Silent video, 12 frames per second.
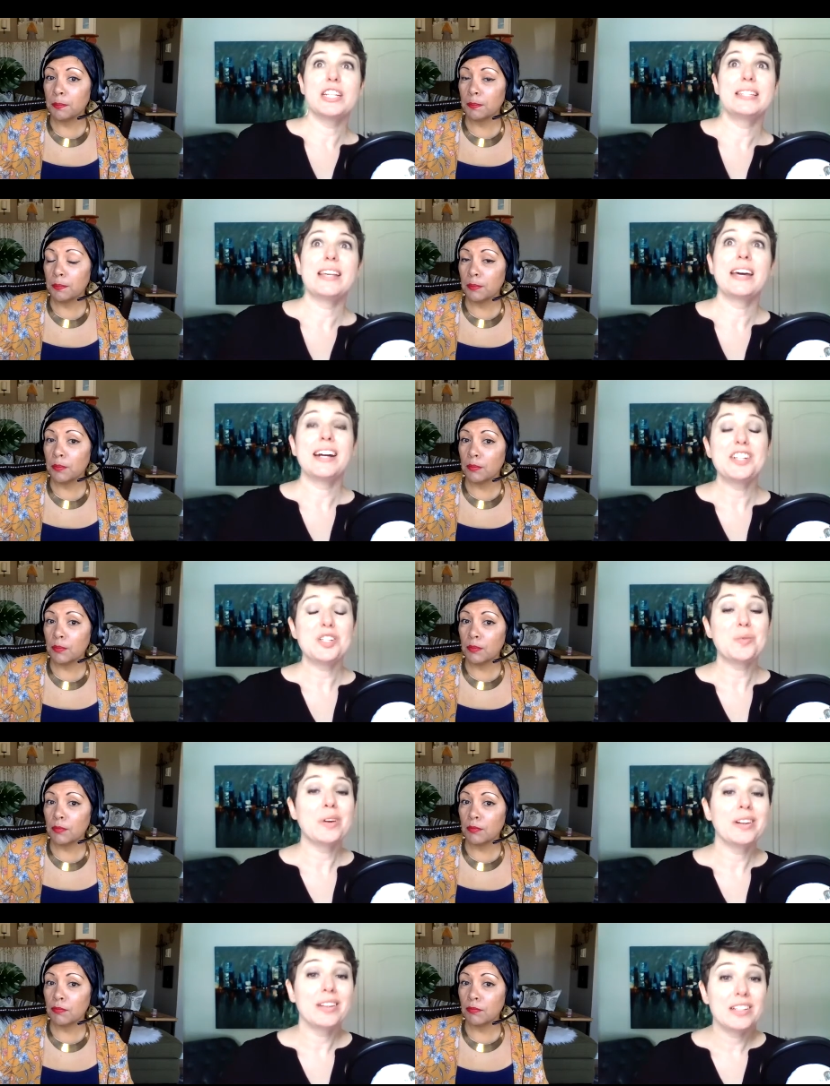Speaker 1: said, I
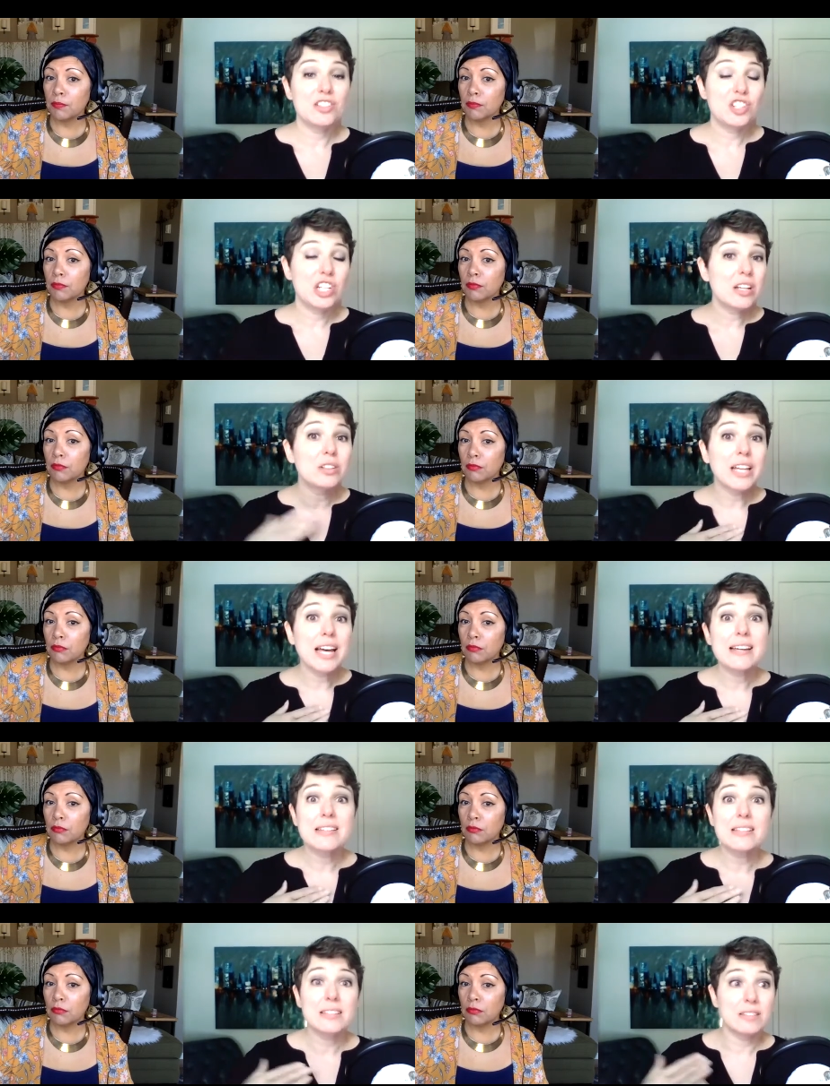just want to let, she told
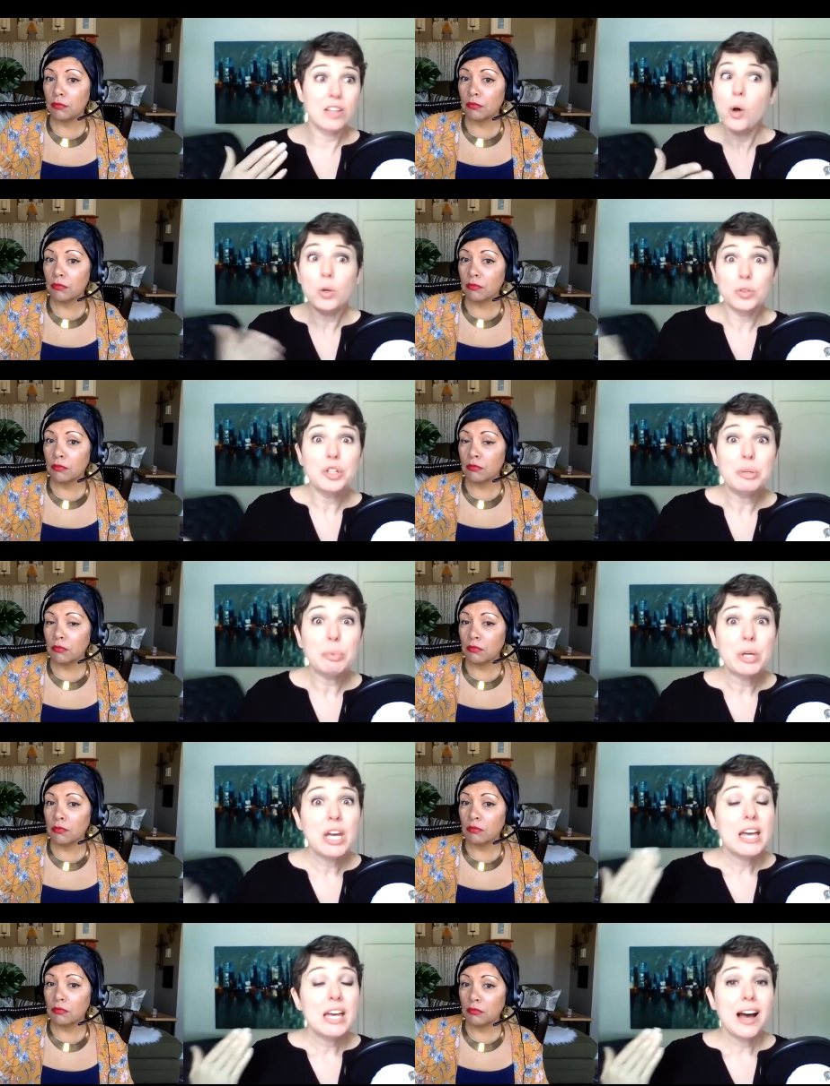us, the whole
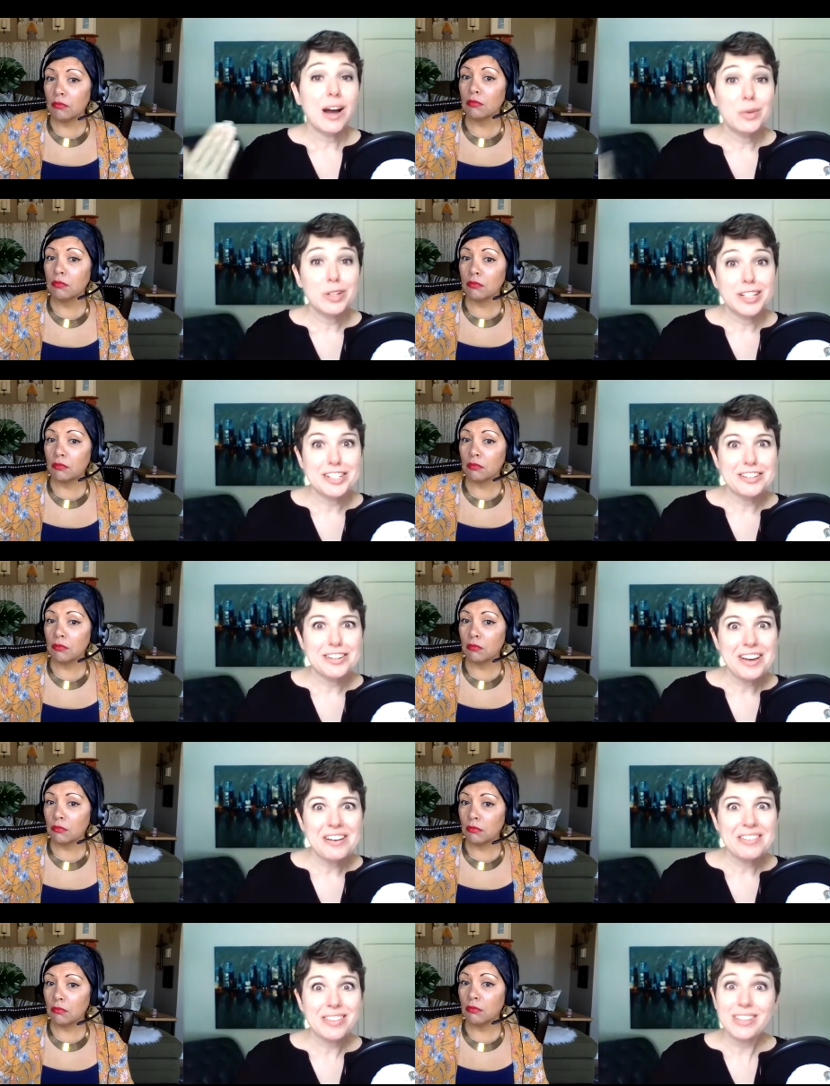group, I want to let you
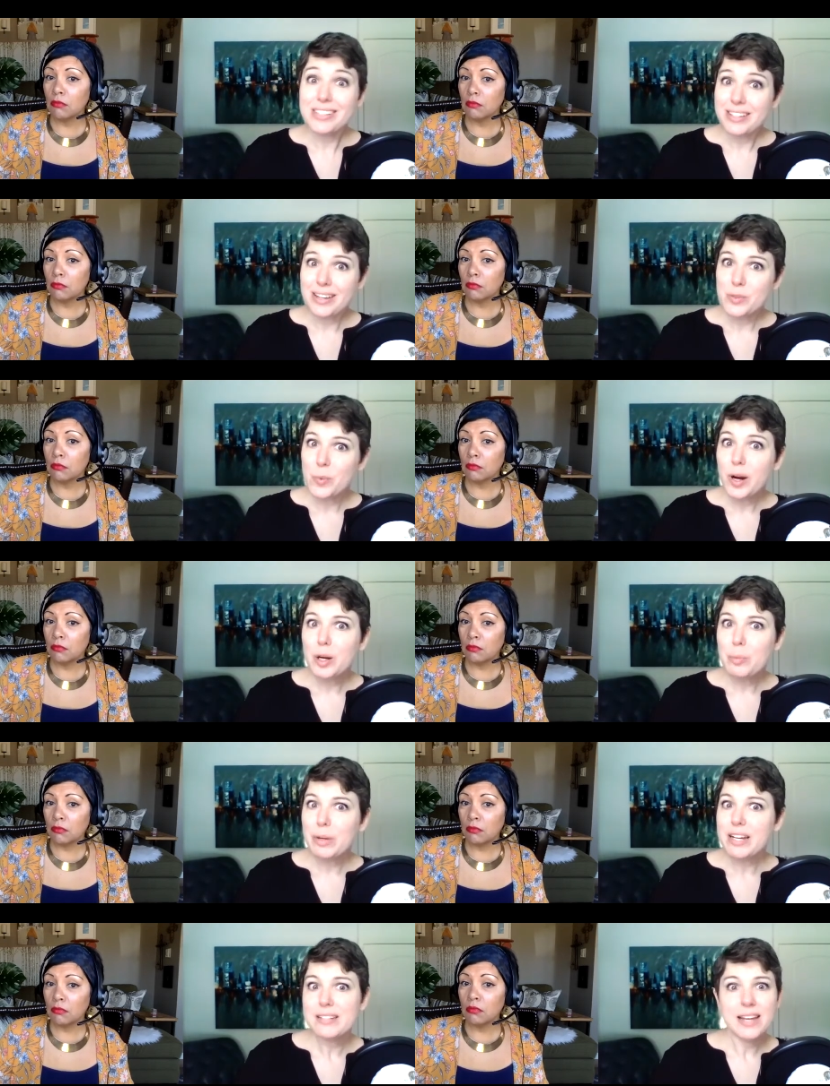know that this does
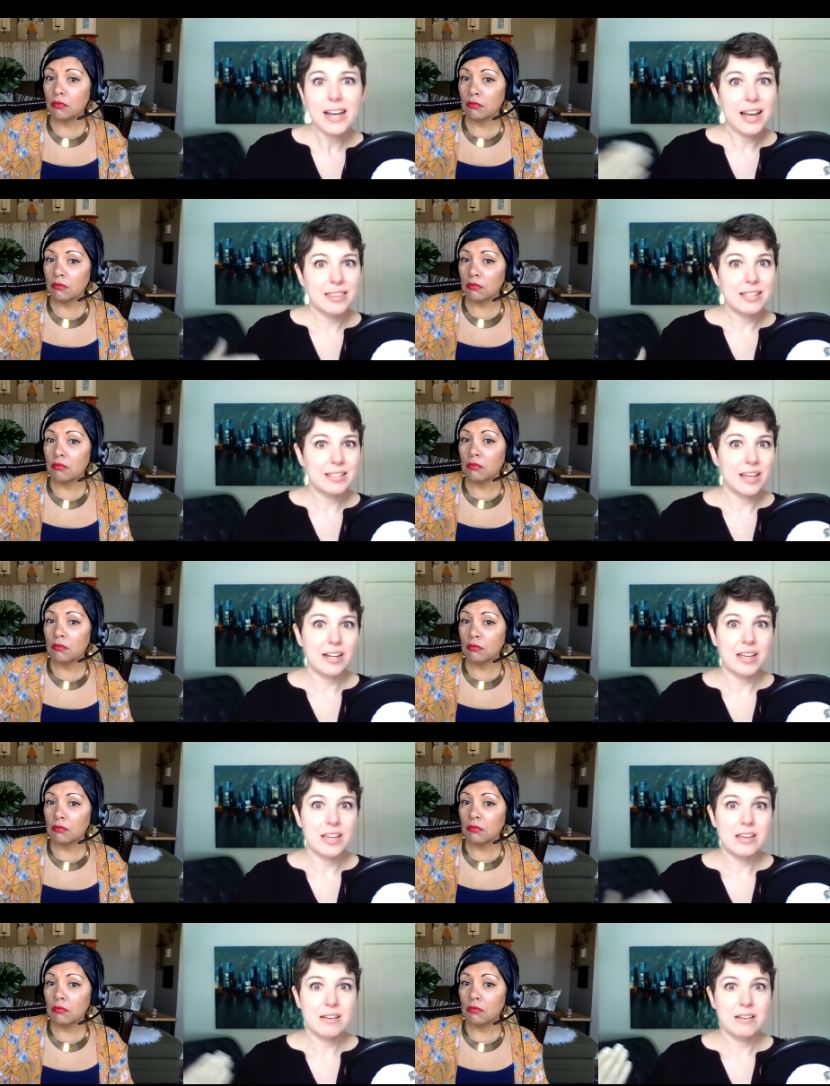work because I had this
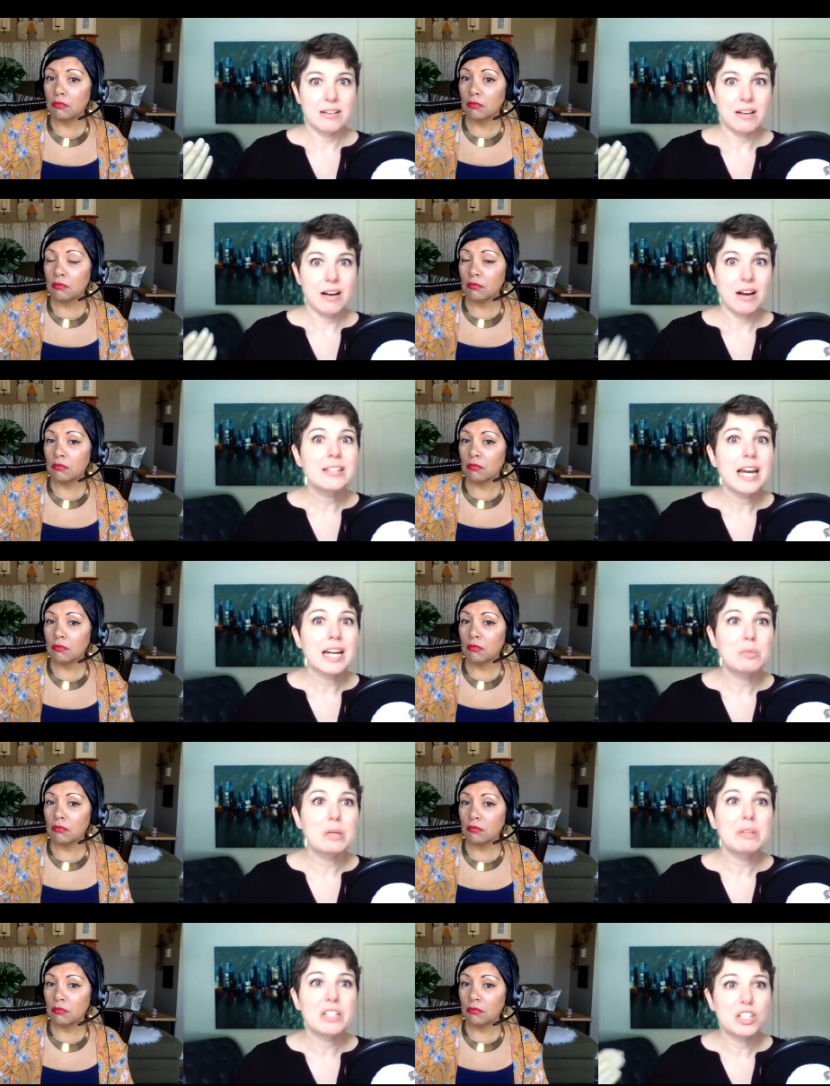lady contact
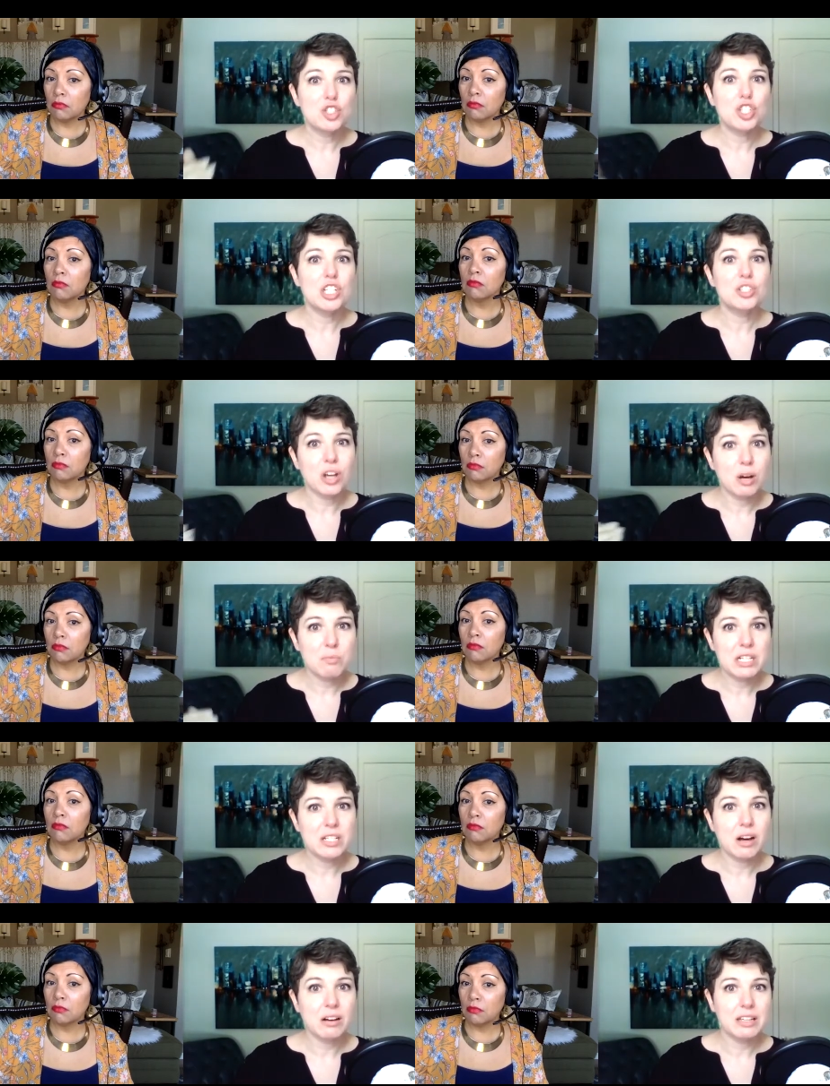me because she saw
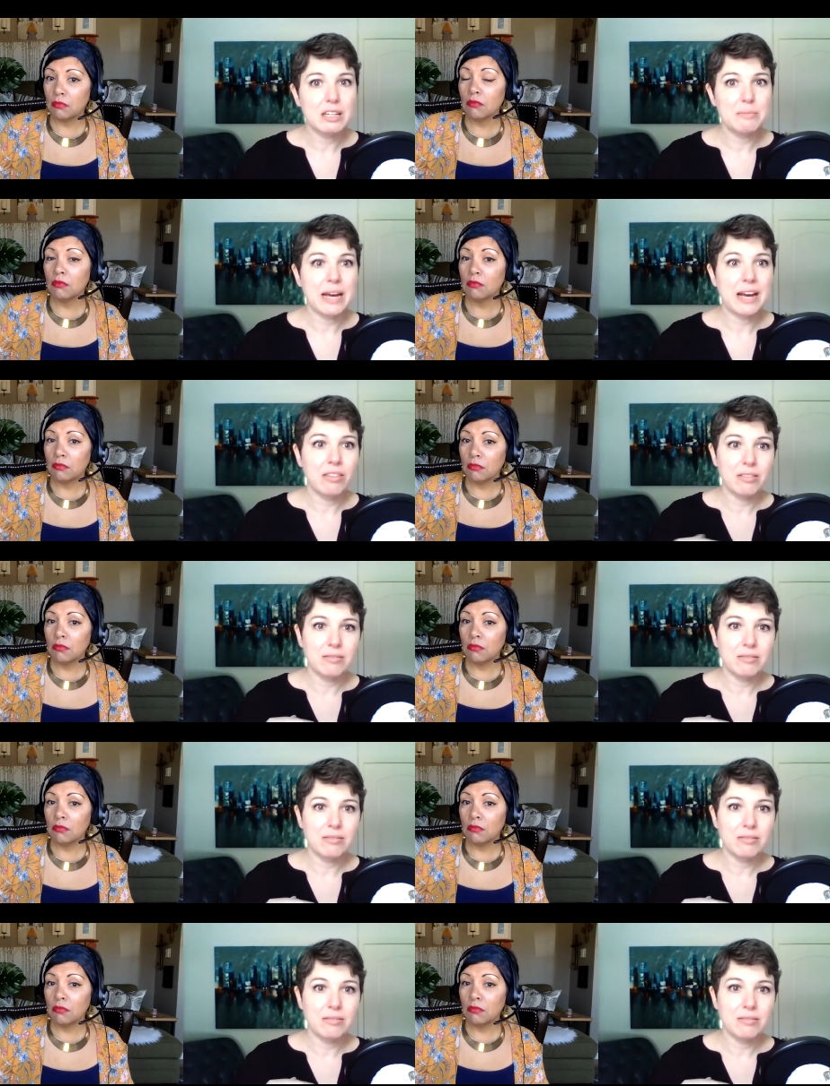me talking about